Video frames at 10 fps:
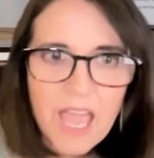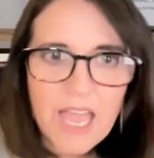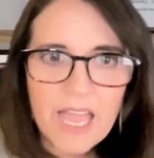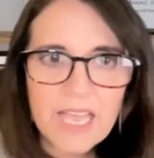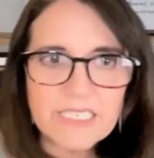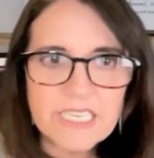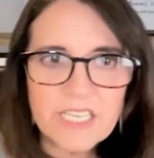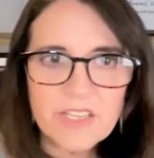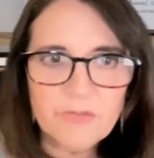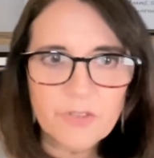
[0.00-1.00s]
And
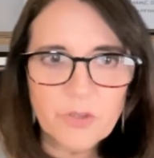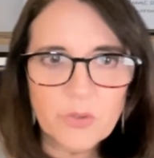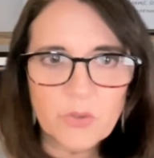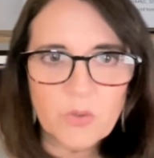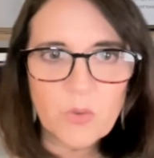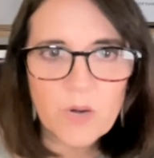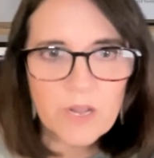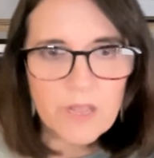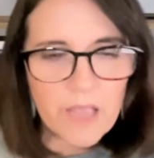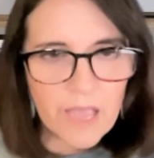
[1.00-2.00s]
if you
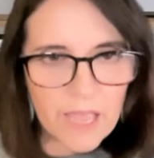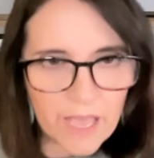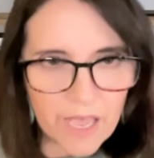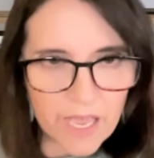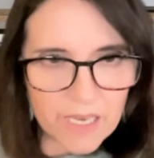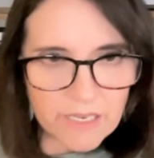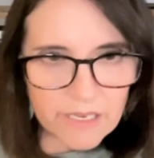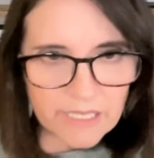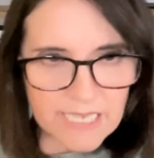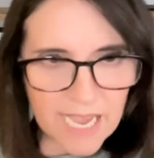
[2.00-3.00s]
had
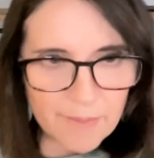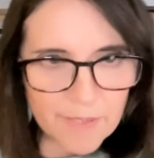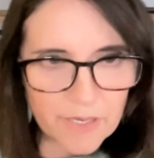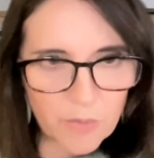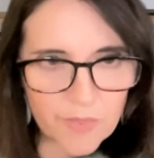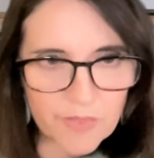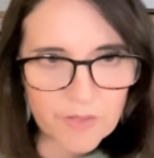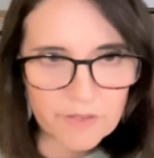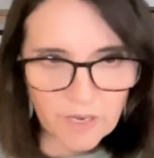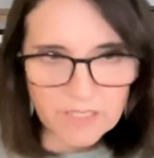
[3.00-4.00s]
an ectopic with
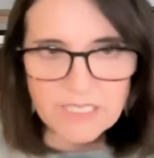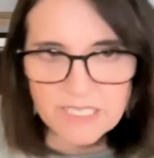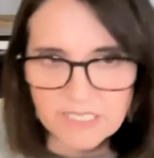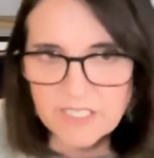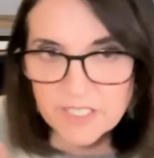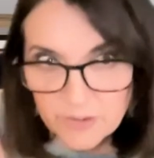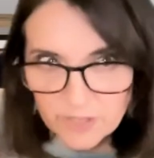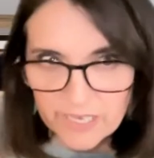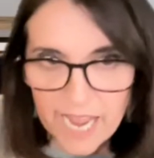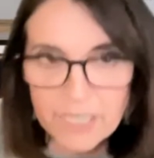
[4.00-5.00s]
an unassisted or
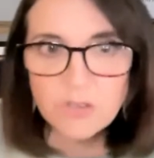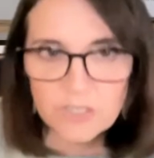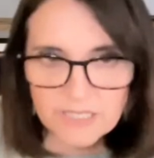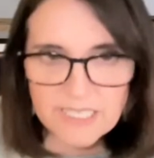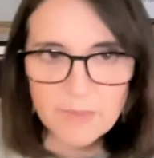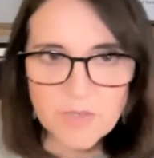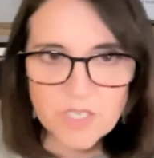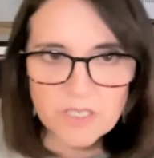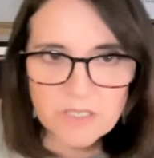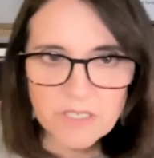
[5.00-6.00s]
a natural
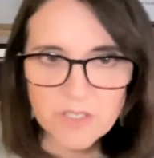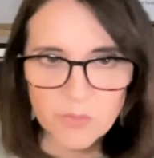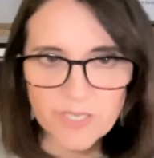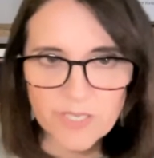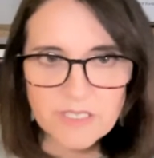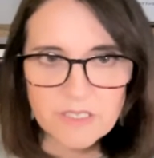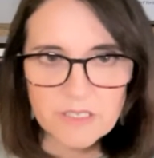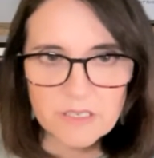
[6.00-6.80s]
conception, does the risk